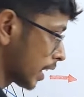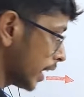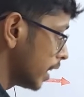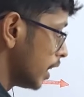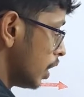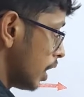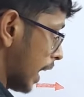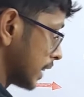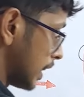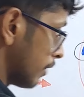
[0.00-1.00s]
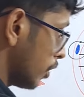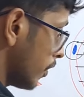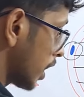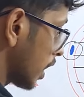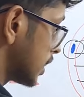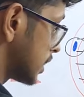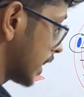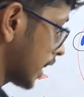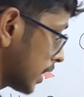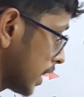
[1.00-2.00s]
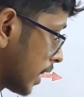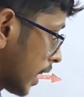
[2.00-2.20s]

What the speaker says: right? As left ventricle is thicker than the